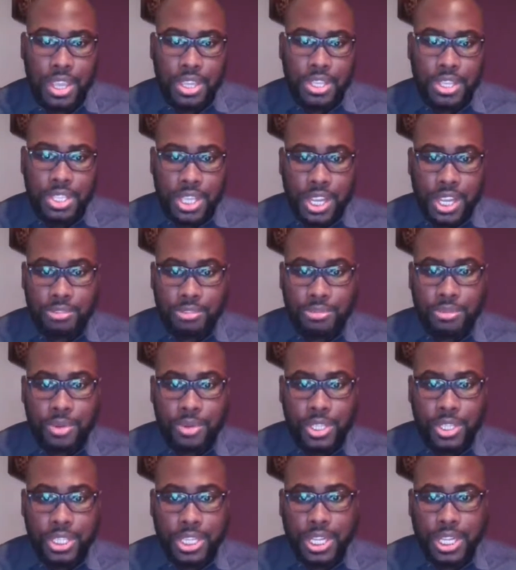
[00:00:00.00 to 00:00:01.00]
She
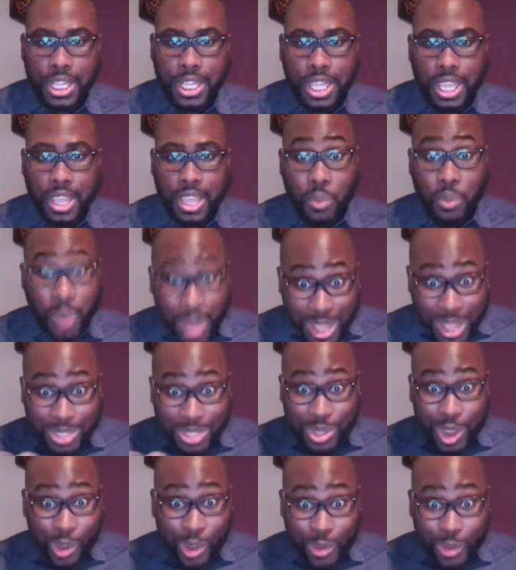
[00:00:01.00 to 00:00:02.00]
unfortunately
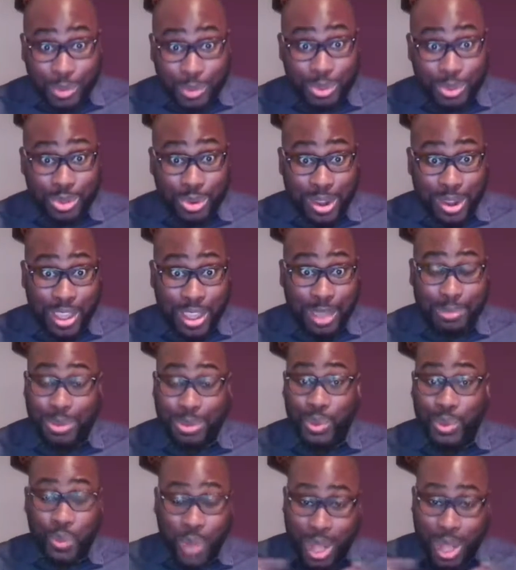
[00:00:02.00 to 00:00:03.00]
was overprescribed
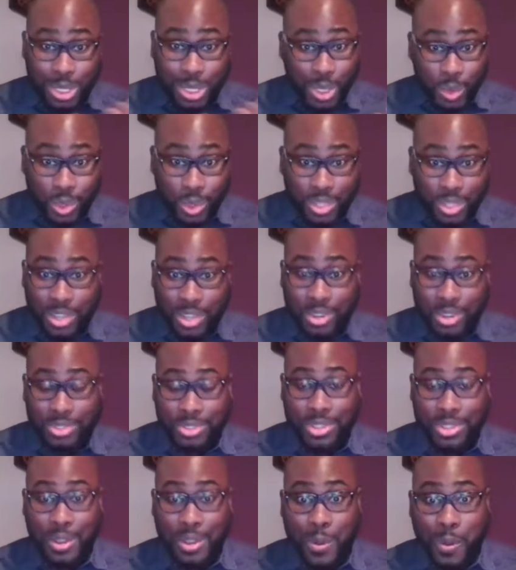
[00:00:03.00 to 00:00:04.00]
while she was in a
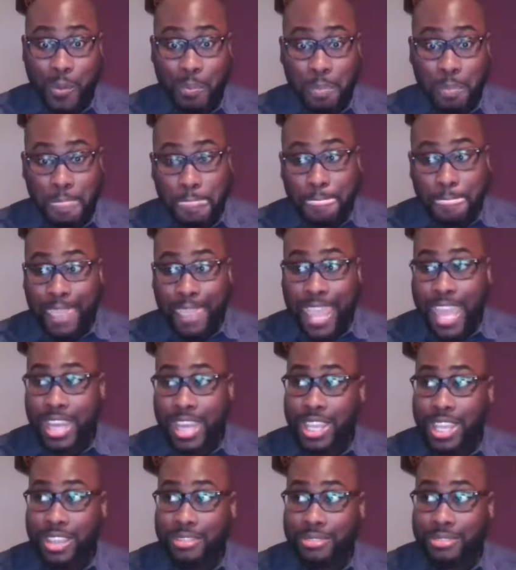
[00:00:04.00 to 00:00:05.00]
nursing home
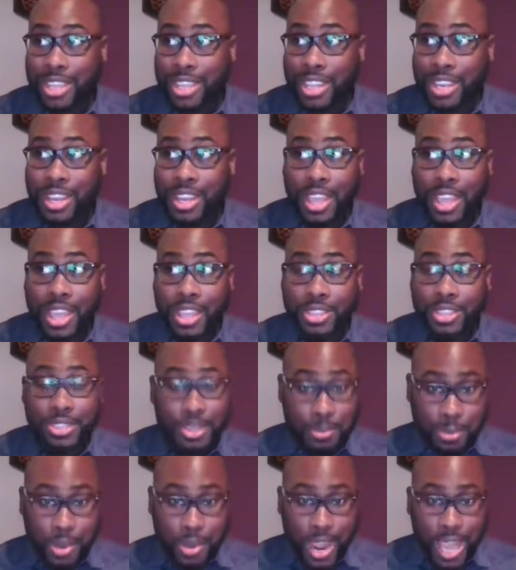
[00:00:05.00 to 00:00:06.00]
and given
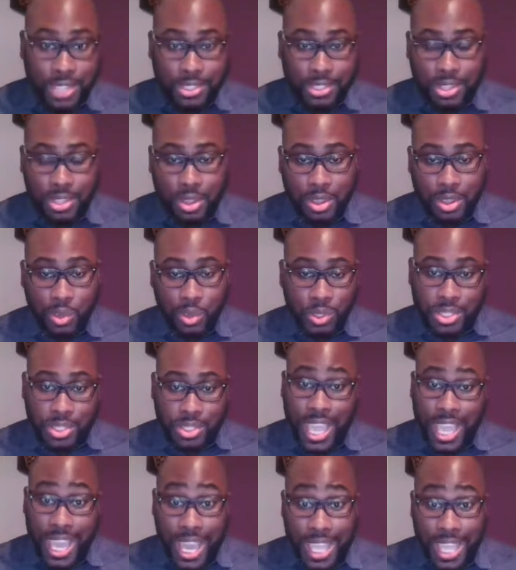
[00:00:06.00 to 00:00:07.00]
ziprasidone, which is
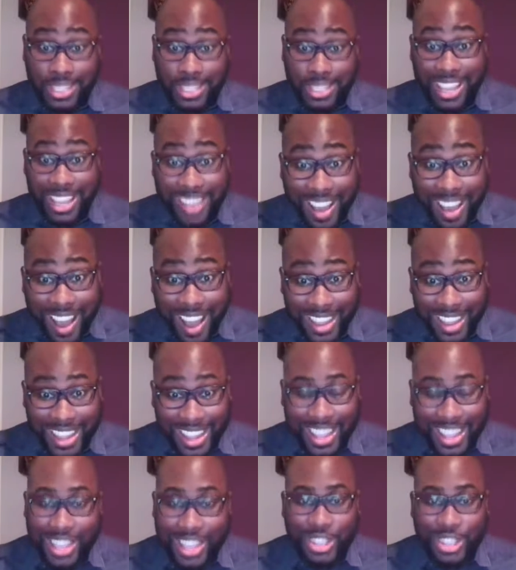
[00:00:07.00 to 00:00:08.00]
an
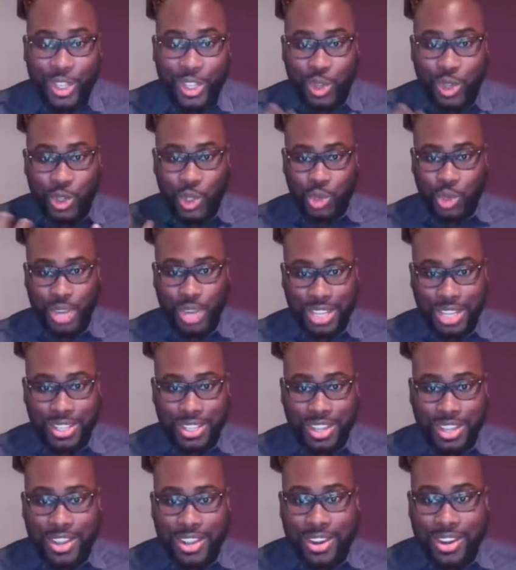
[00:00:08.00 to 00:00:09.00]
antipsychotic, to treat
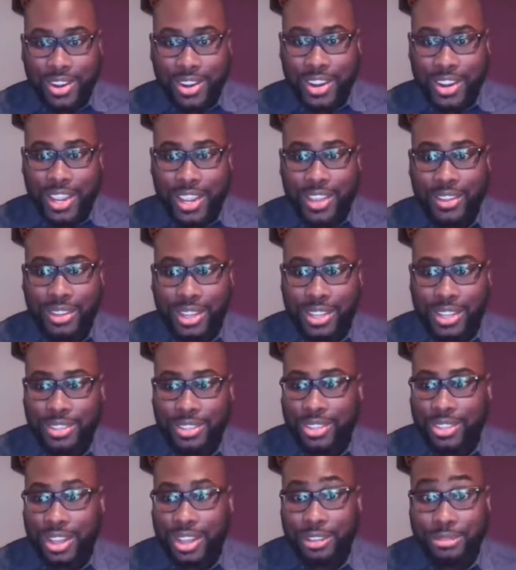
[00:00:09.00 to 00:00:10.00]
her
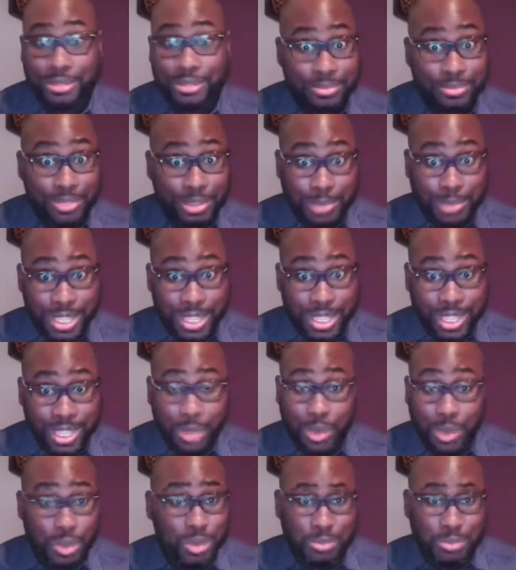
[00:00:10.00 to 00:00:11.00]
illness of dementia.
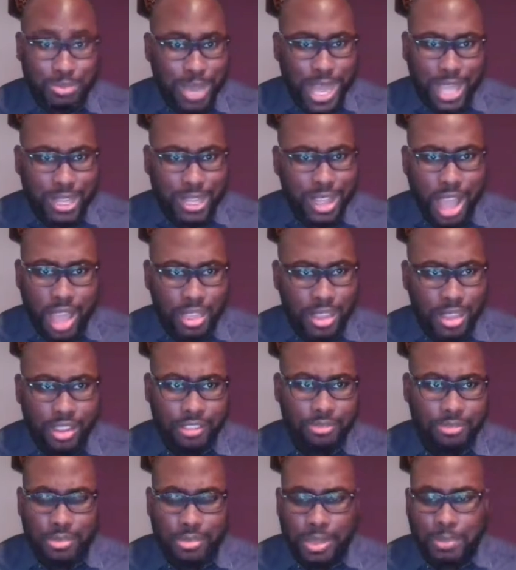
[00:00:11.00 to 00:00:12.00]
It was mild
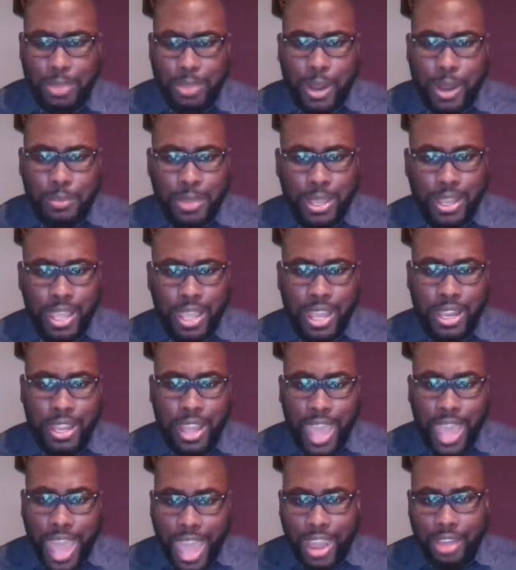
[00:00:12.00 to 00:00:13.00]
cognitive impairment. And
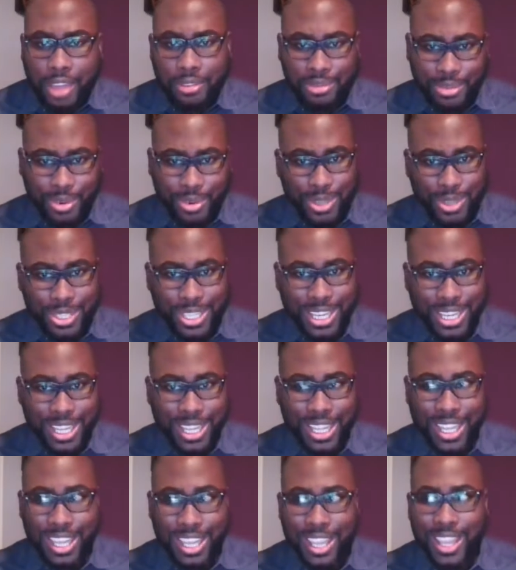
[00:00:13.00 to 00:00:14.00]
that
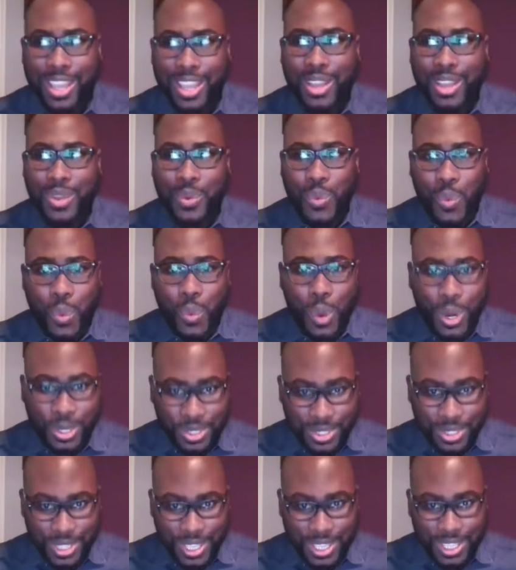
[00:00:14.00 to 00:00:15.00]
unfortunately
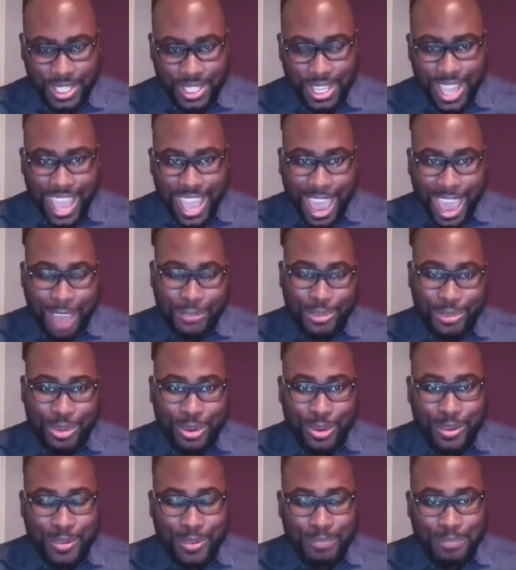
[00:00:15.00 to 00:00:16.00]
worsened
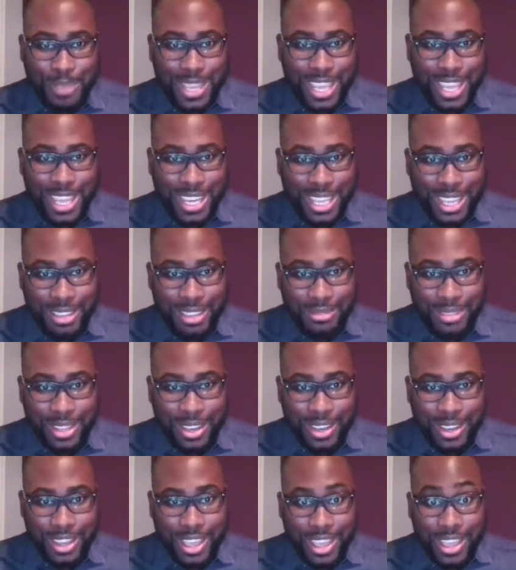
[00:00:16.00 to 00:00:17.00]
after being
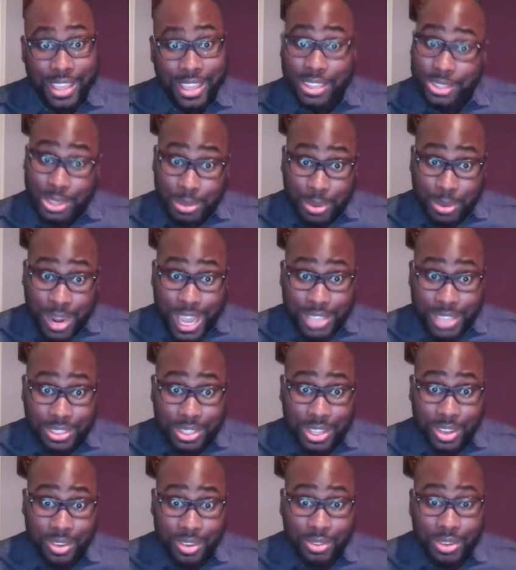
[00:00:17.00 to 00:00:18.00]
given
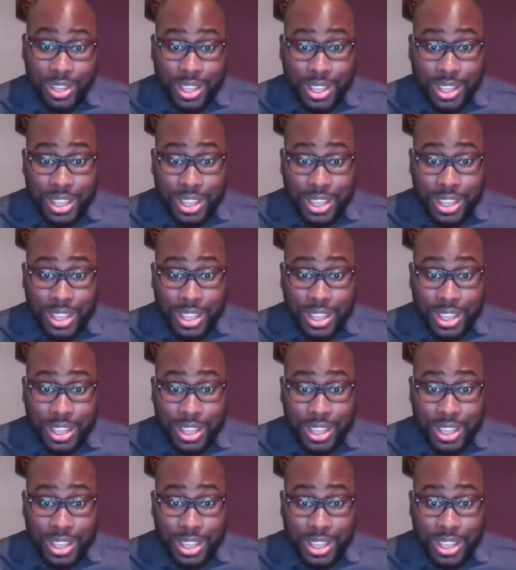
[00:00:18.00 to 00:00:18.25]
ziprasidone.